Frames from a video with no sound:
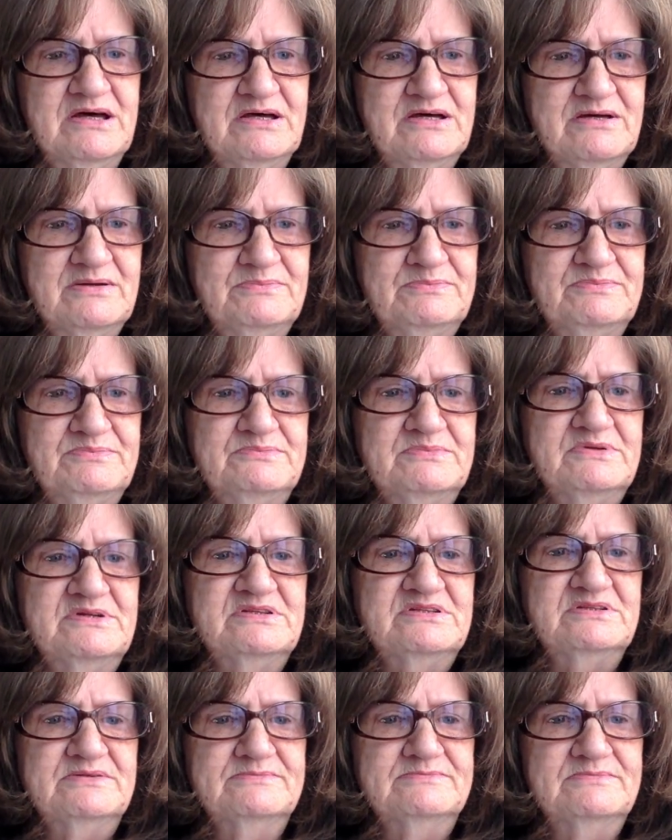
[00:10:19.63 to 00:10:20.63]
up
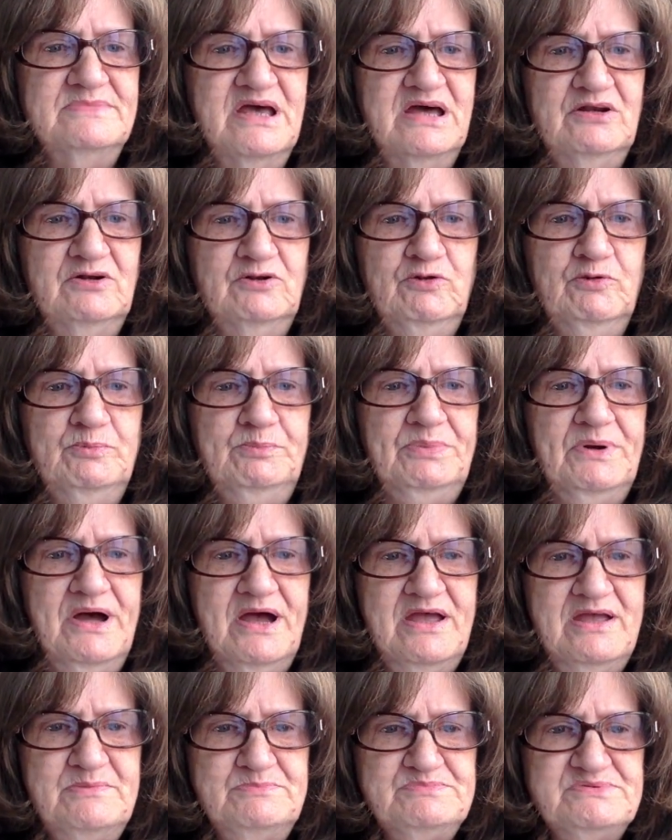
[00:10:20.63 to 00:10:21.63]
the metal
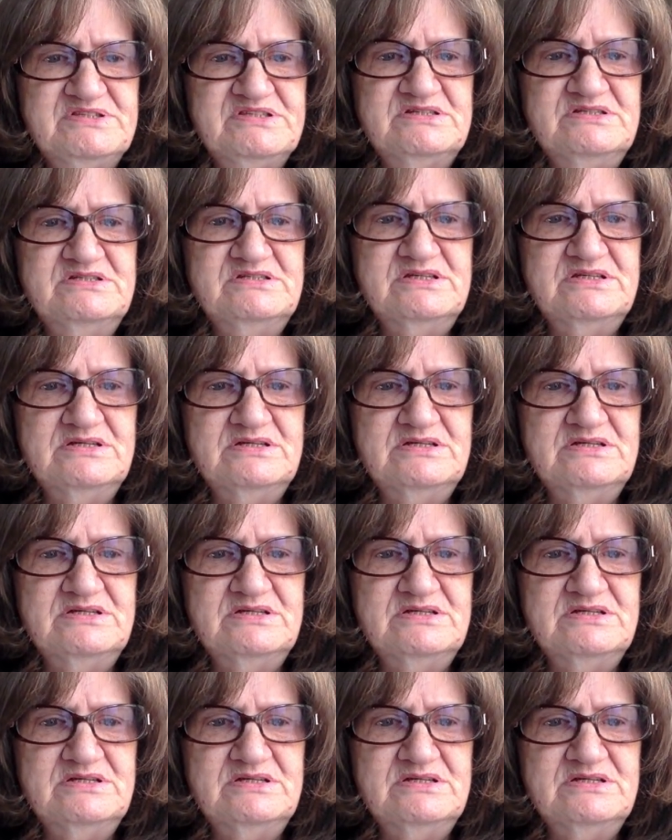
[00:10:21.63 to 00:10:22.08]
pipes